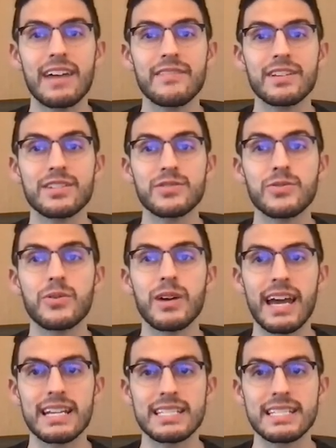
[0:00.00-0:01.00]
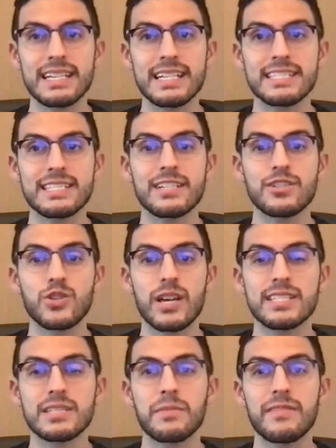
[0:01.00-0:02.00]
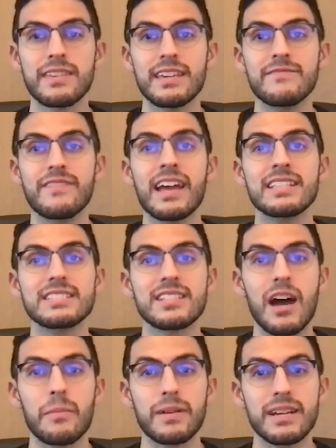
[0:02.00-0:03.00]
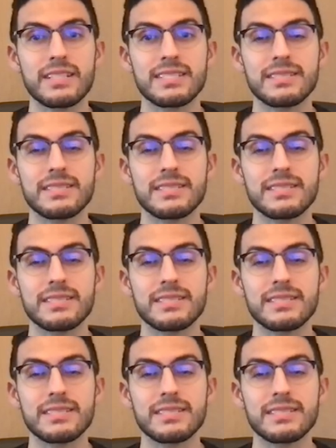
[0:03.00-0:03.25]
into Google Analytics to address some of the advanced topics.